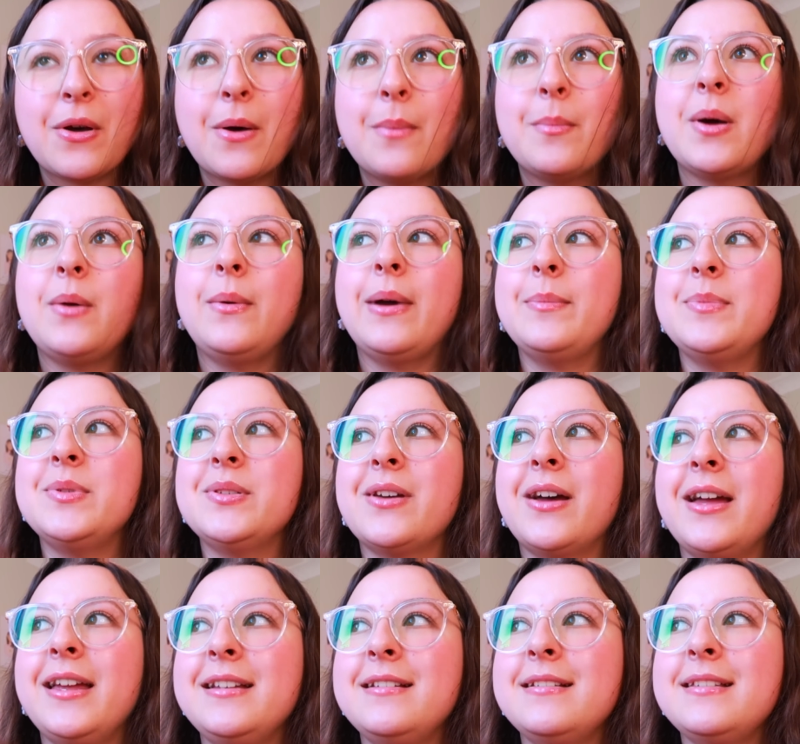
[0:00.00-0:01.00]
on my
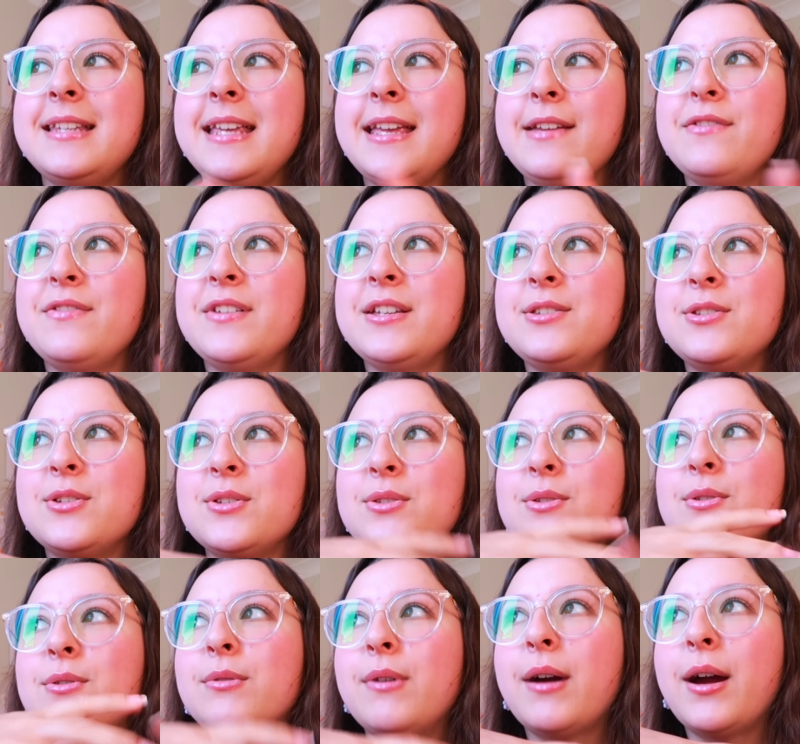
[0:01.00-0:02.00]
website and see if it does
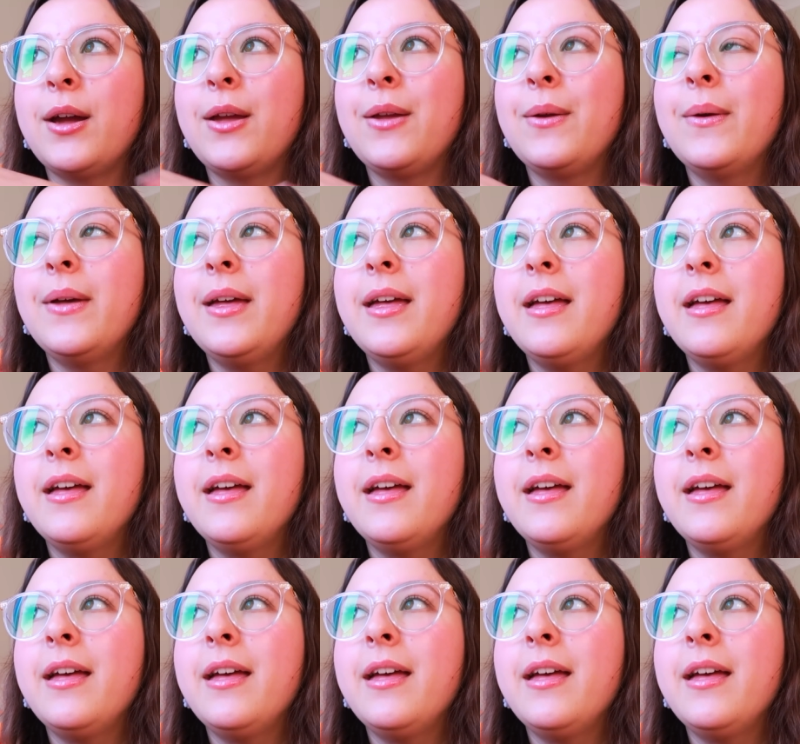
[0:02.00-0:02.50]
grow